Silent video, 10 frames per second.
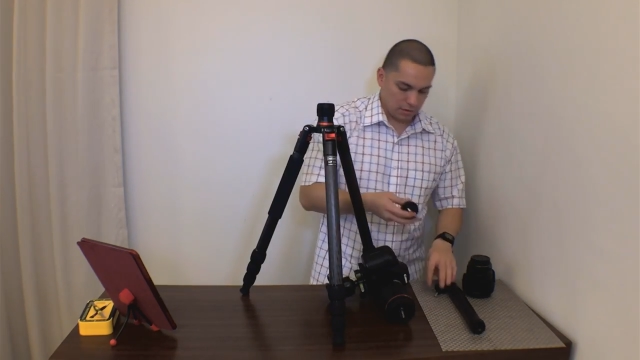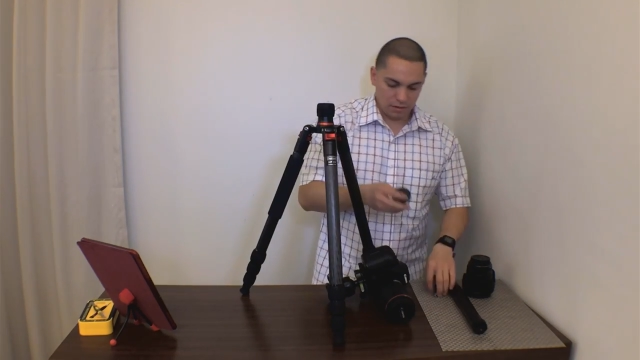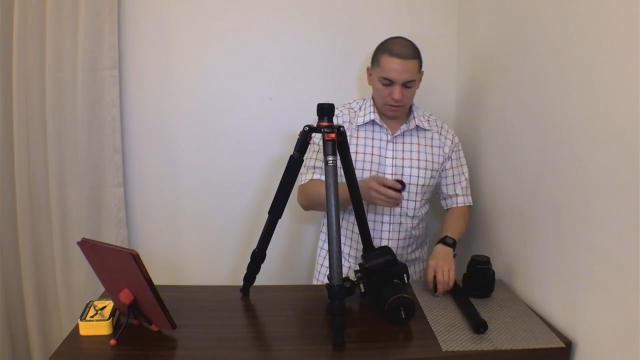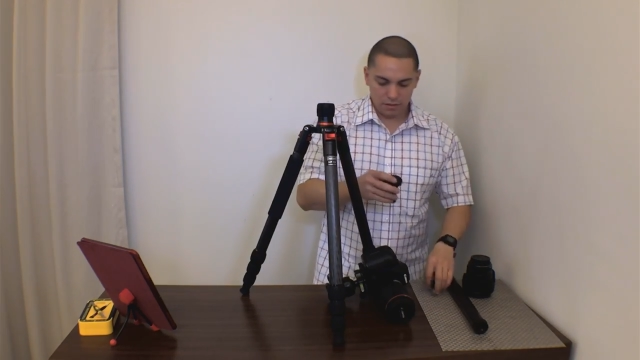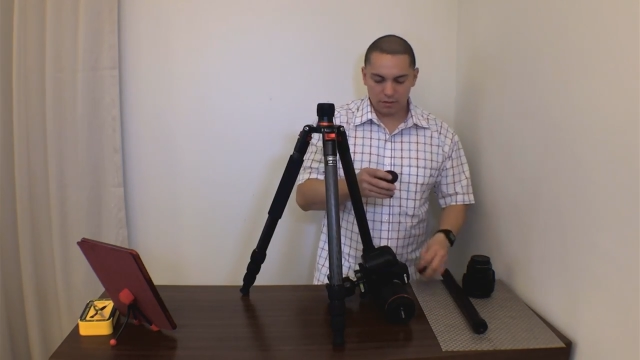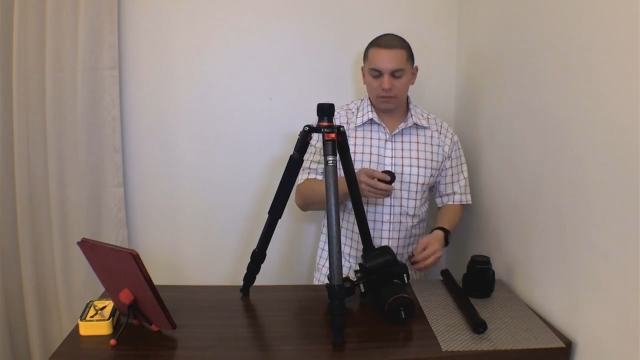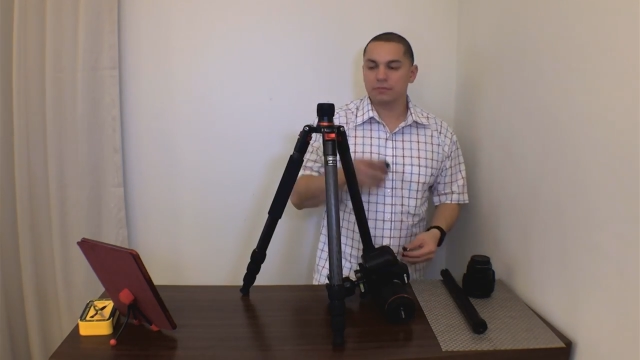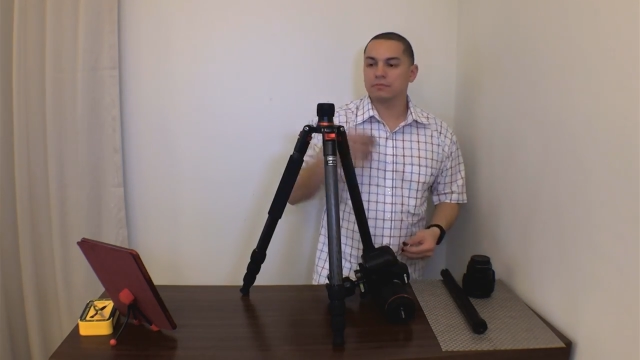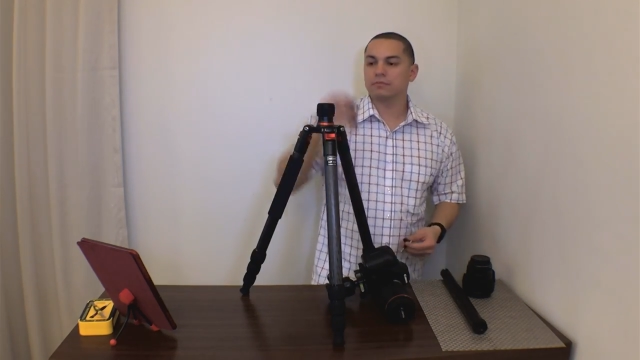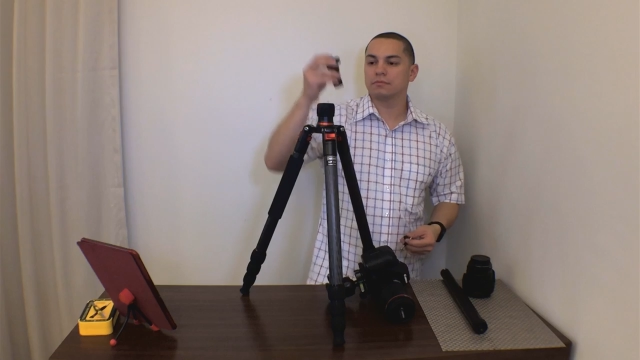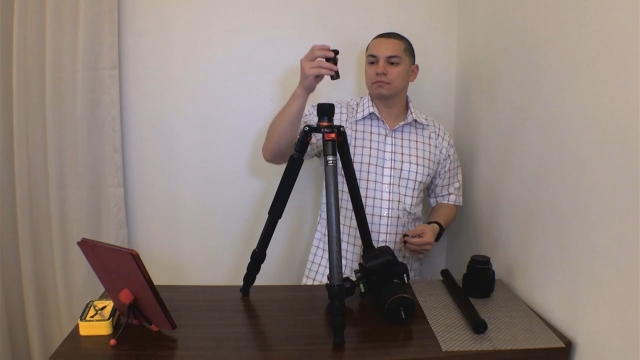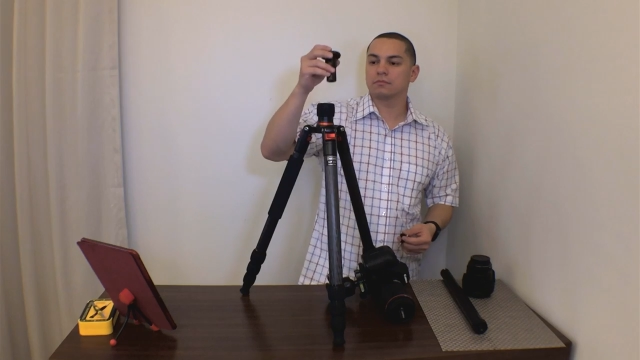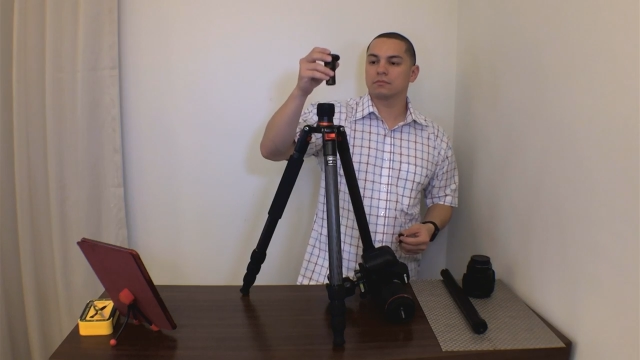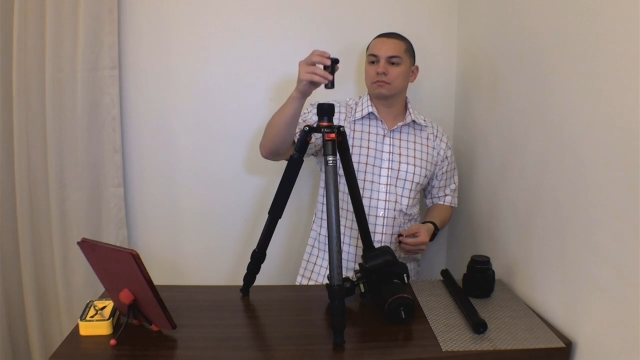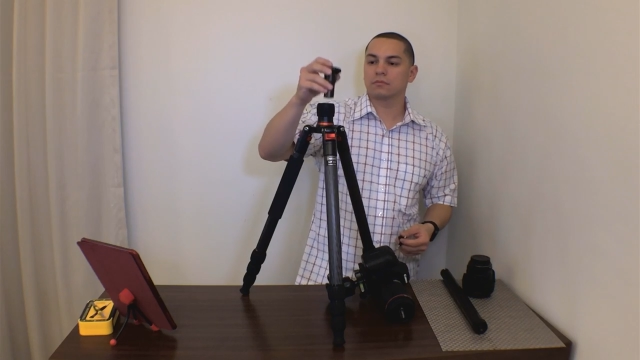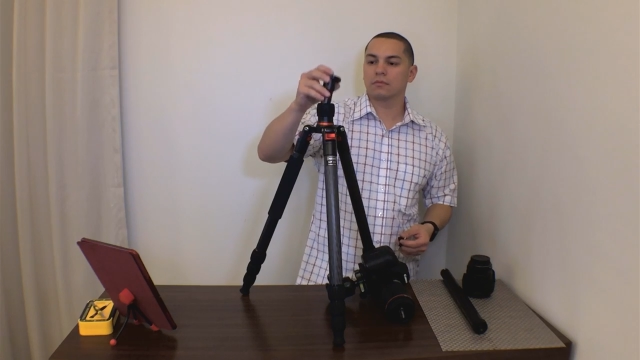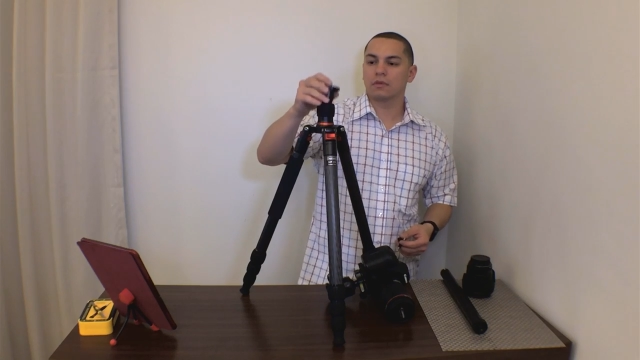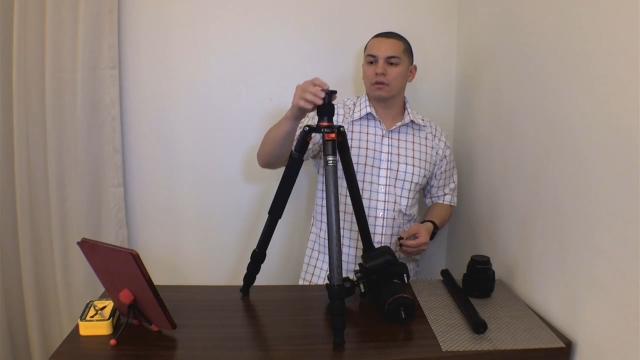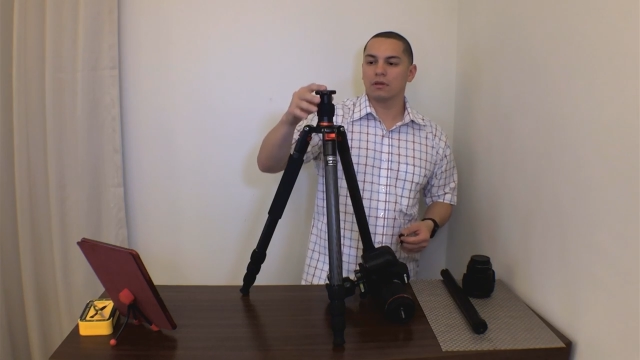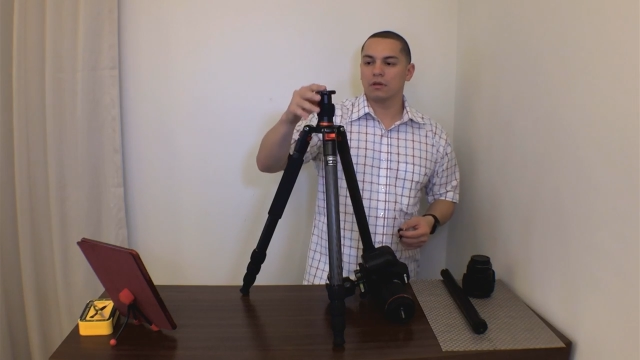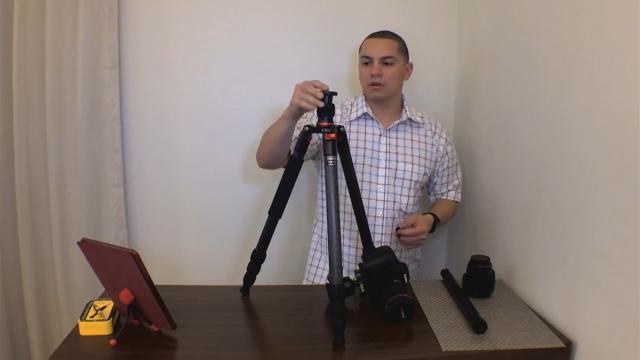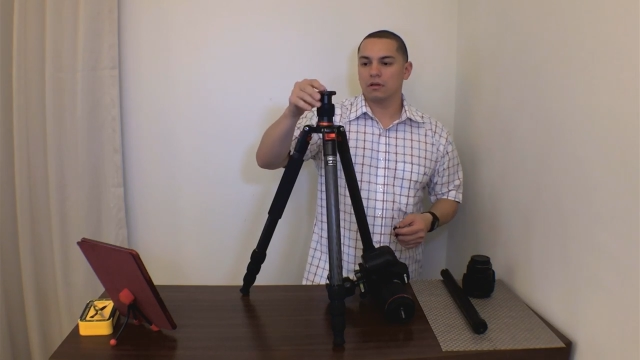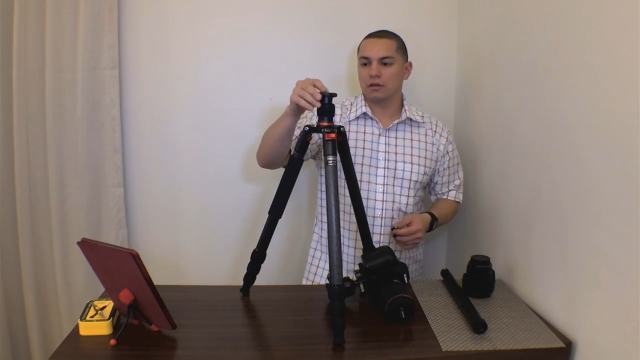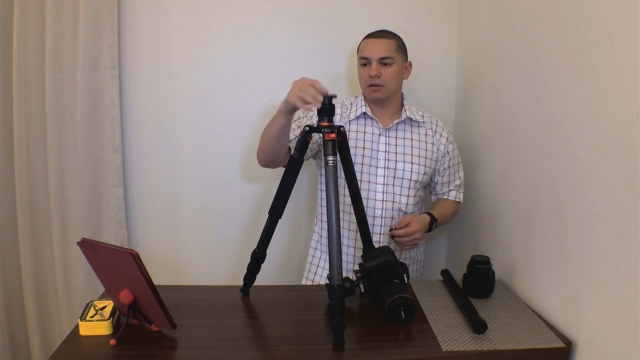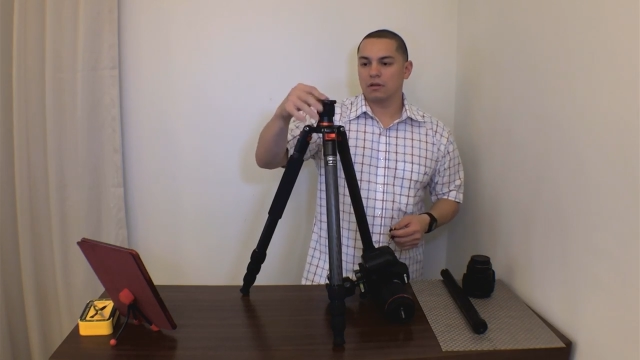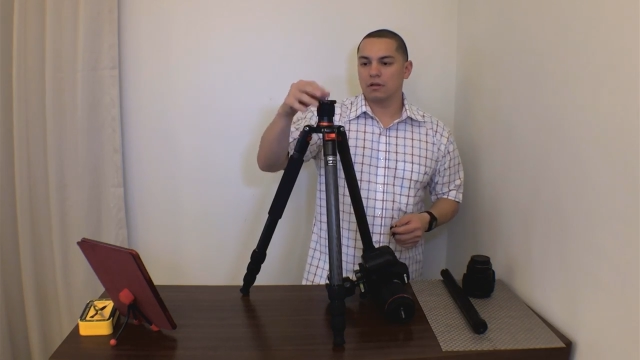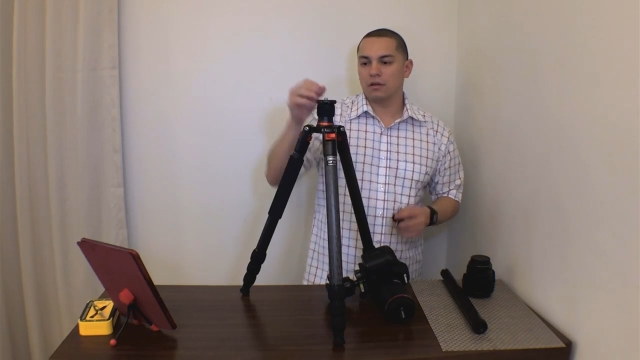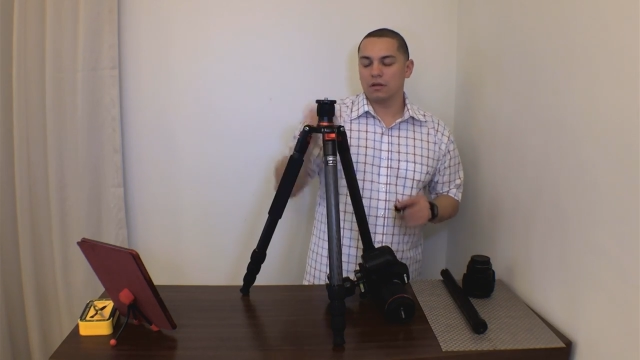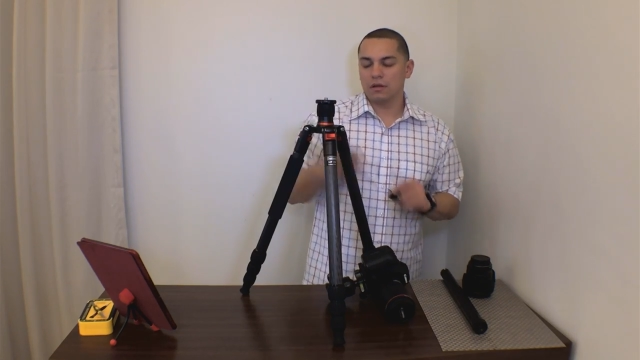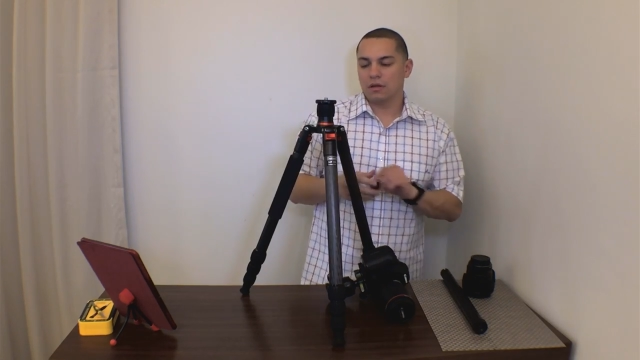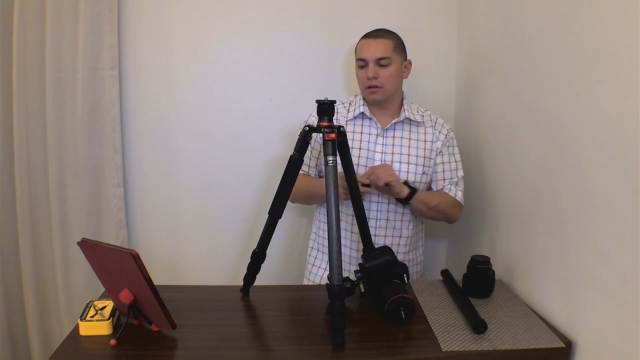Nothing is said.